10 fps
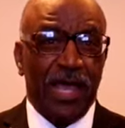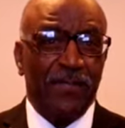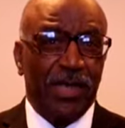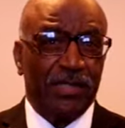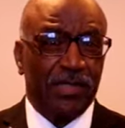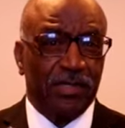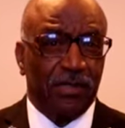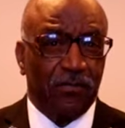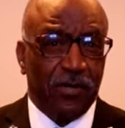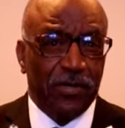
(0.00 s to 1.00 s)
and I met
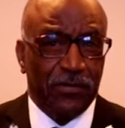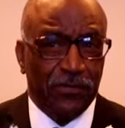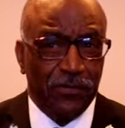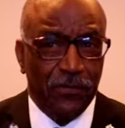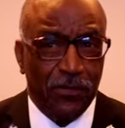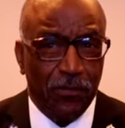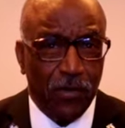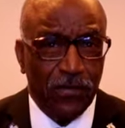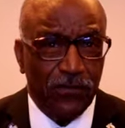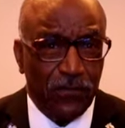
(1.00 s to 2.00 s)
one of the
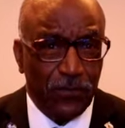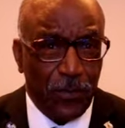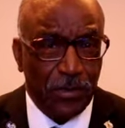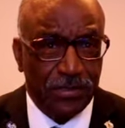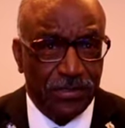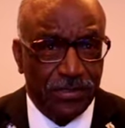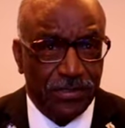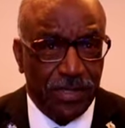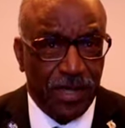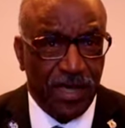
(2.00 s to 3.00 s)
wonderful
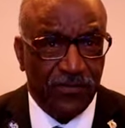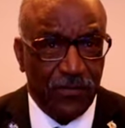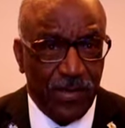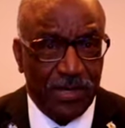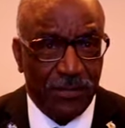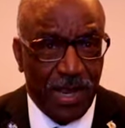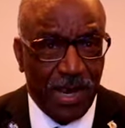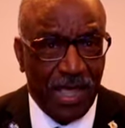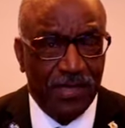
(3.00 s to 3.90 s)
person I ever met in my